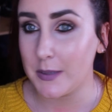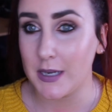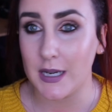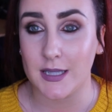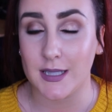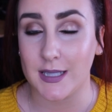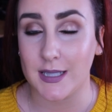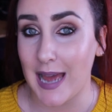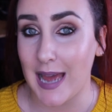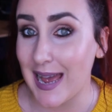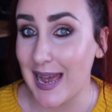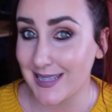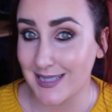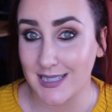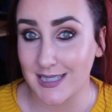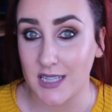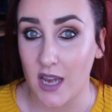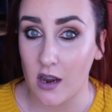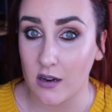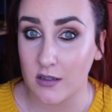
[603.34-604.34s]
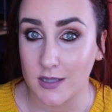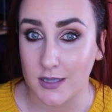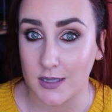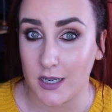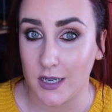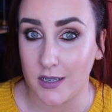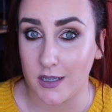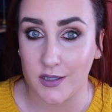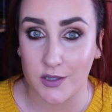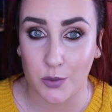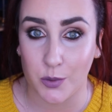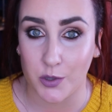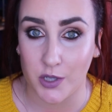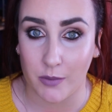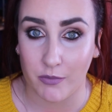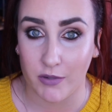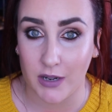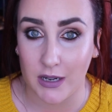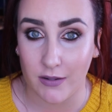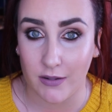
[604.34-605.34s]
minutes and it hasn't oxidized, which
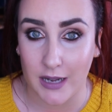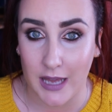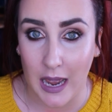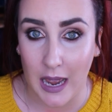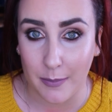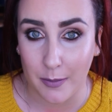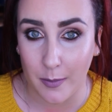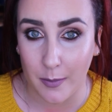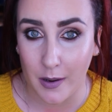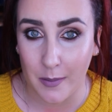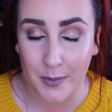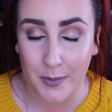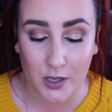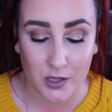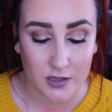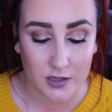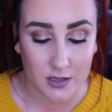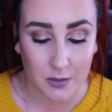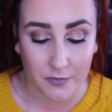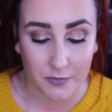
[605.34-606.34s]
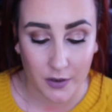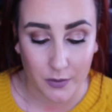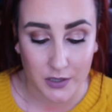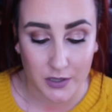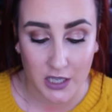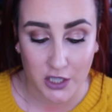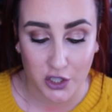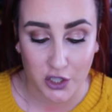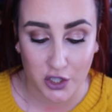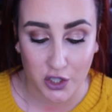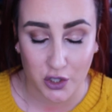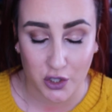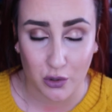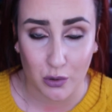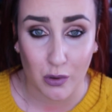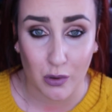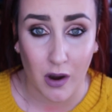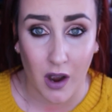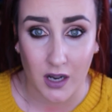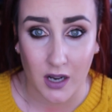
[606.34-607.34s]
I'm really happy about because some foundations
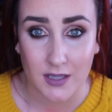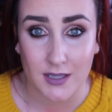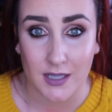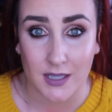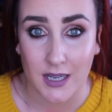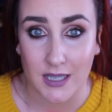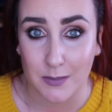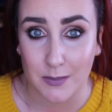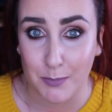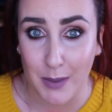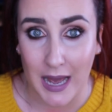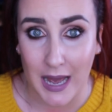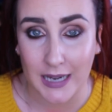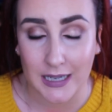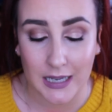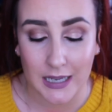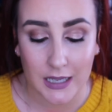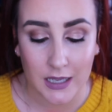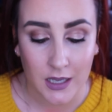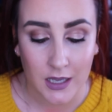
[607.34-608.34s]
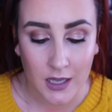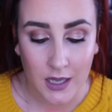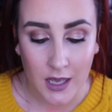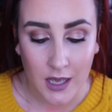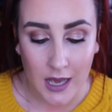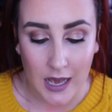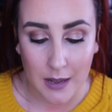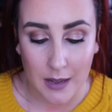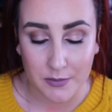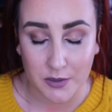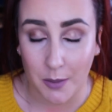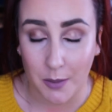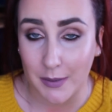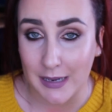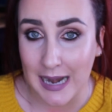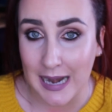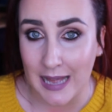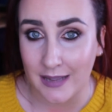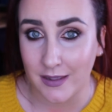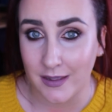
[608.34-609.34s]
do oxidize badly. So I'm
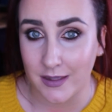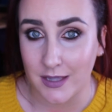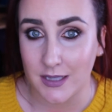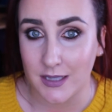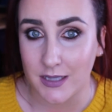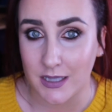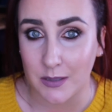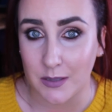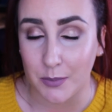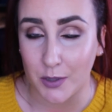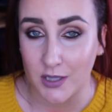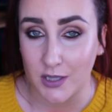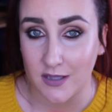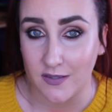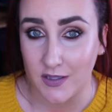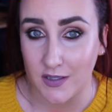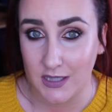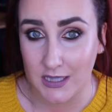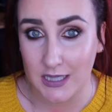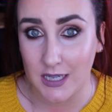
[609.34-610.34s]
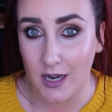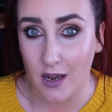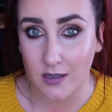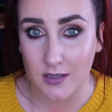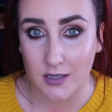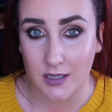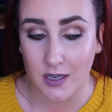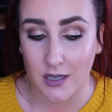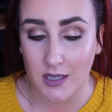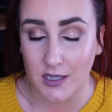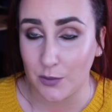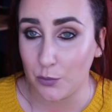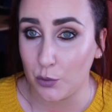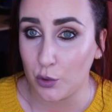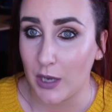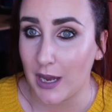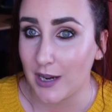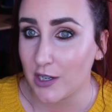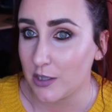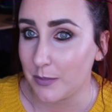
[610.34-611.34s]
glad that this didn't, because if it did oxidize it
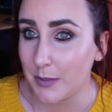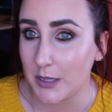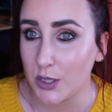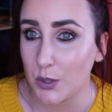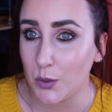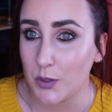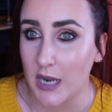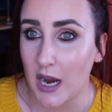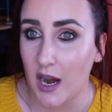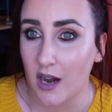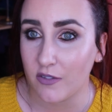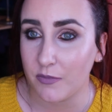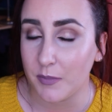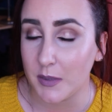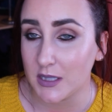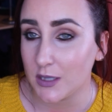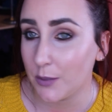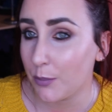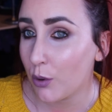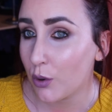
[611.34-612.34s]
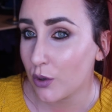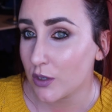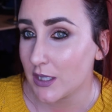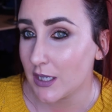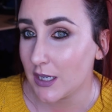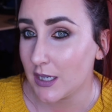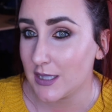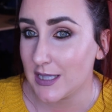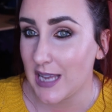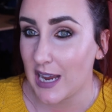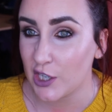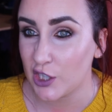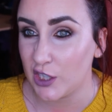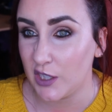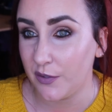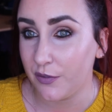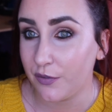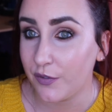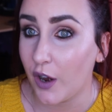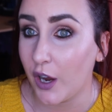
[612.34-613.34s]
would actually be too dark for me. So porcelain is actually
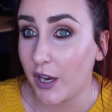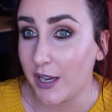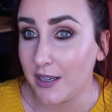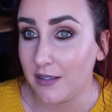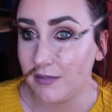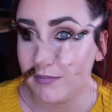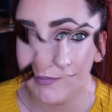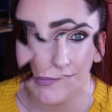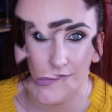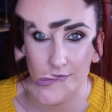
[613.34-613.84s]
fine.